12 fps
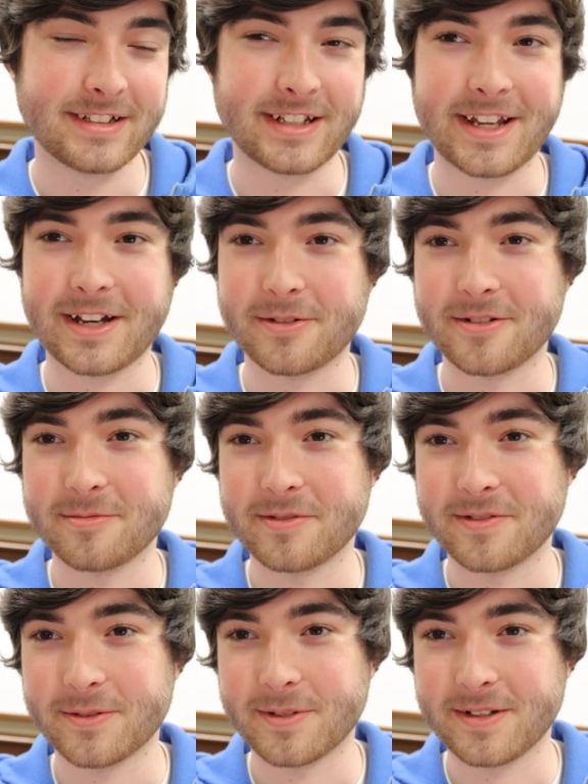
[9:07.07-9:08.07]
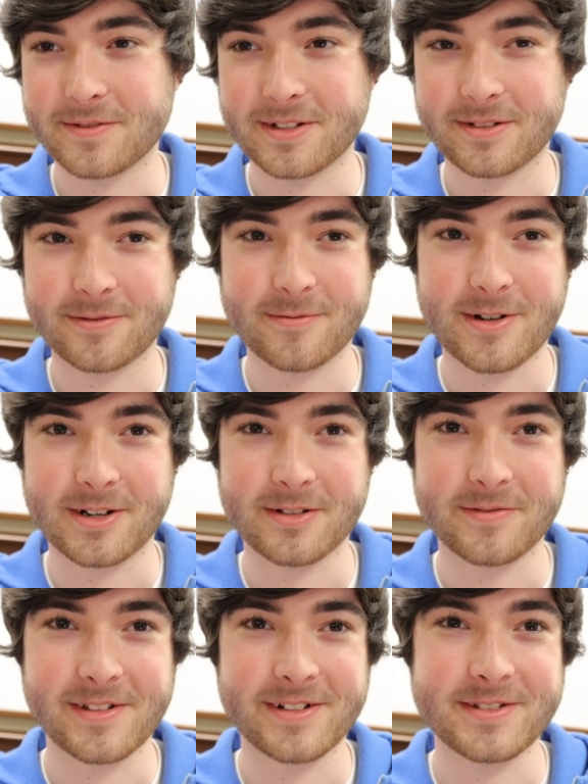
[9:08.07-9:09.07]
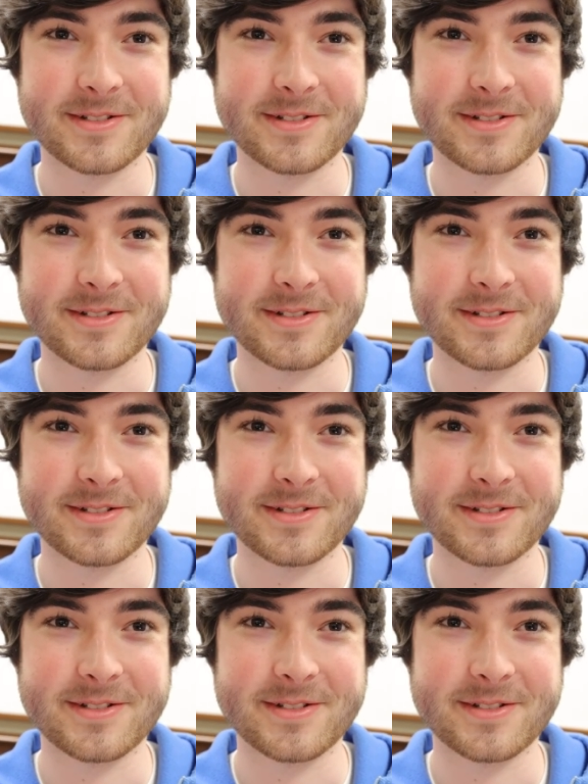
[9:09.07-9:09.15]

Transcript: an hour before we have to walk over there.